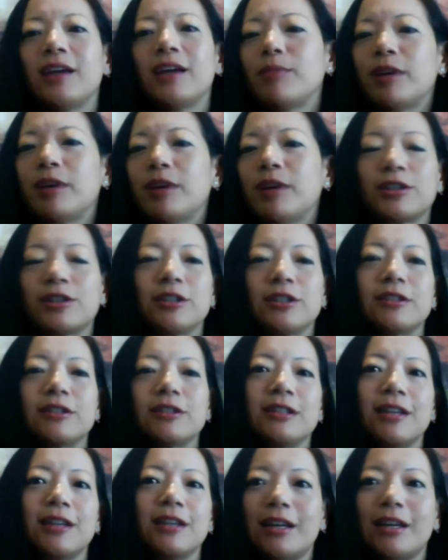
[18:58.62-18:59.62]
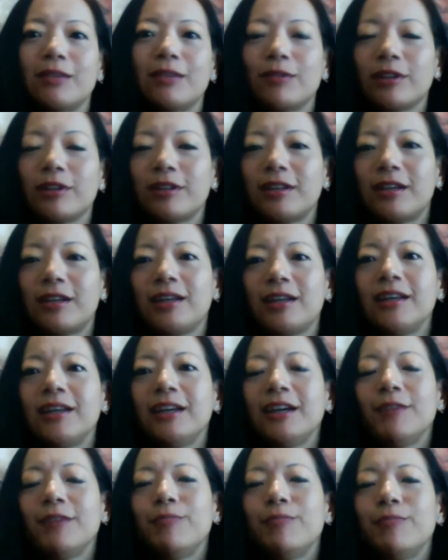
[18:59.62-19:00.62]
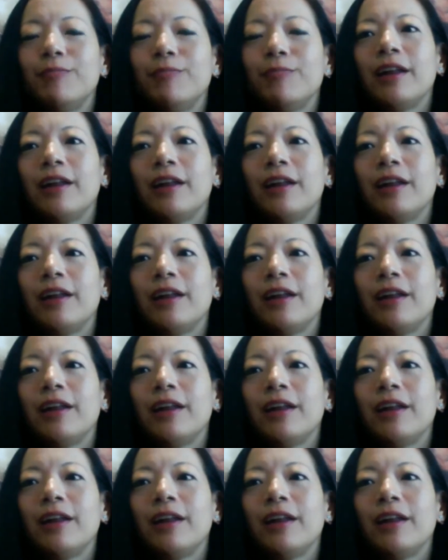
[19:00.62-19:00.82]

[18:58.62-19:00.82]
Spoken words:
pictures and get everything. But